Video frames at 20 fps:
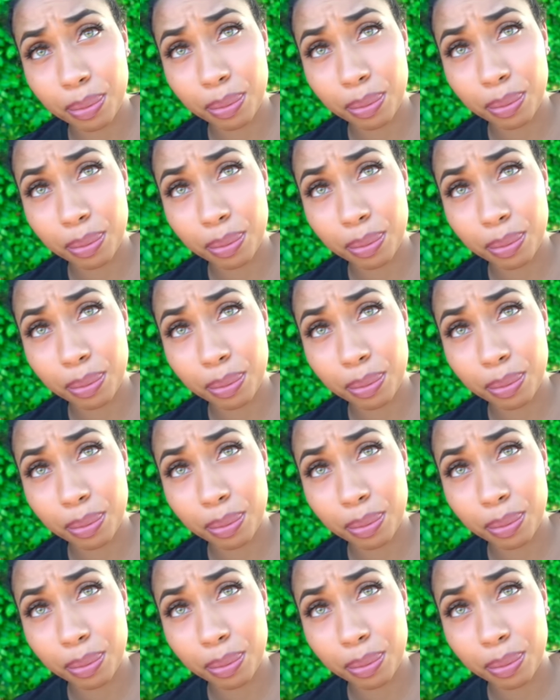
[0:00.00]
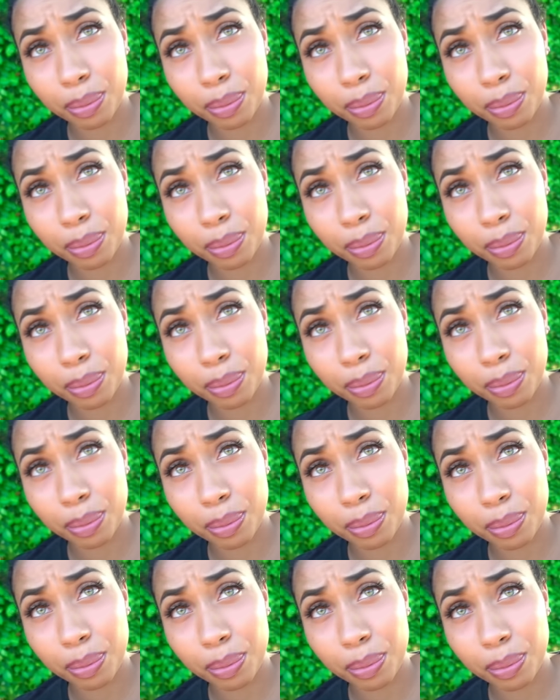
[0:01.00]

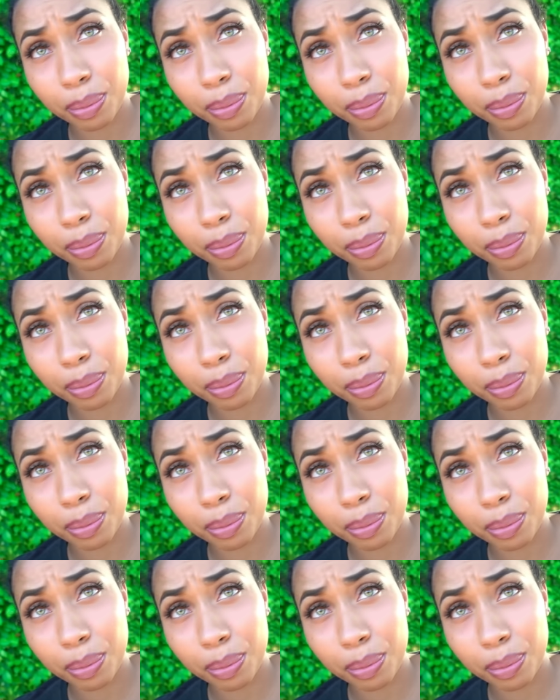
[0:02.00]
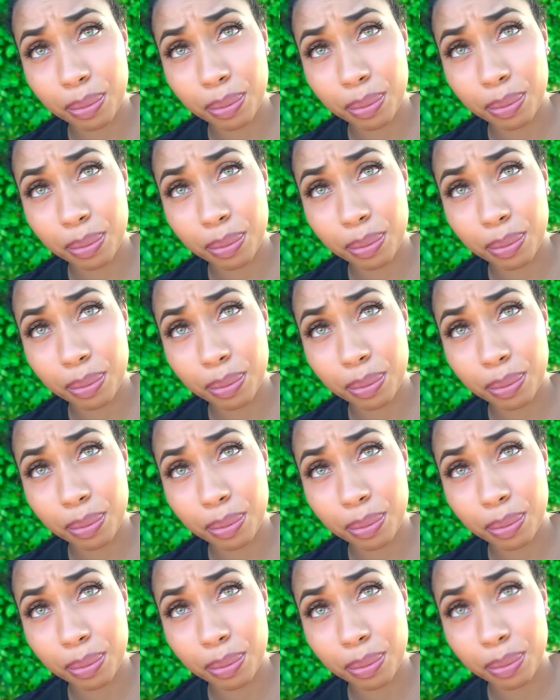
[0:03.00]

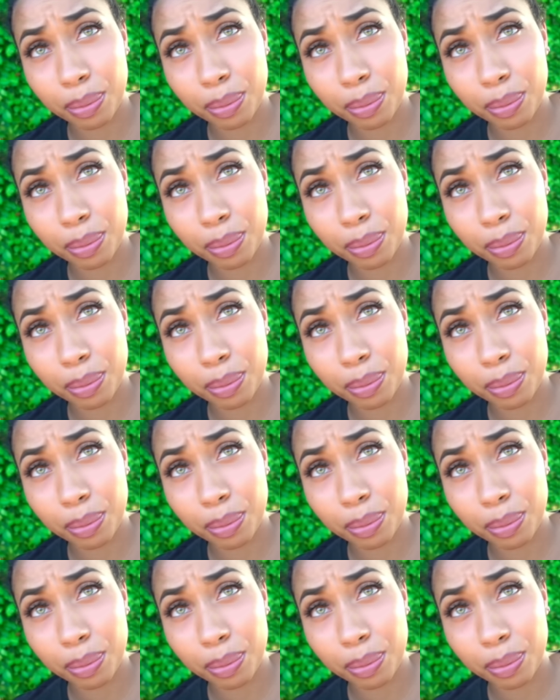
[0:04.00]
The person shown says nothing.